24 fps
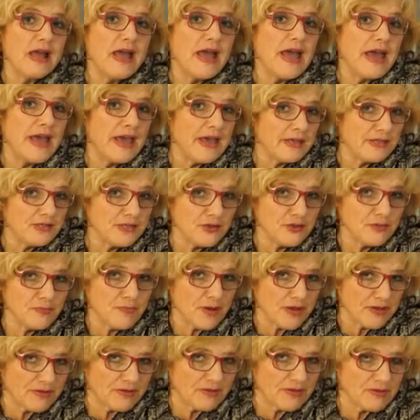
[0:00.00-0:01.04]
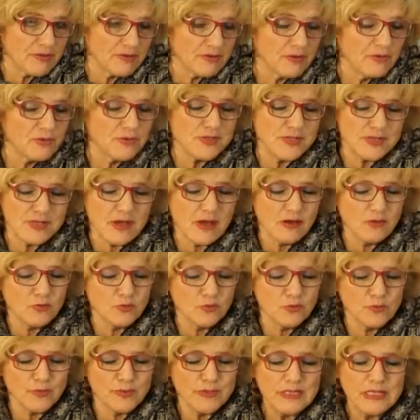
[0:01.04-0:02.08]
and her mother, who is a young
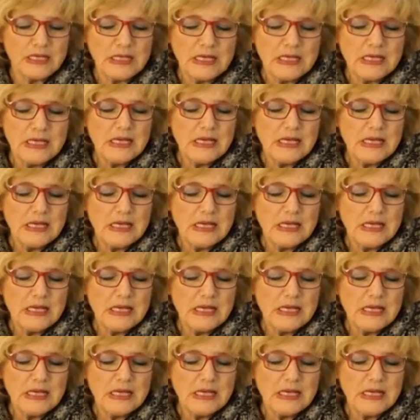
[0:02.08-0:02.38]
woman.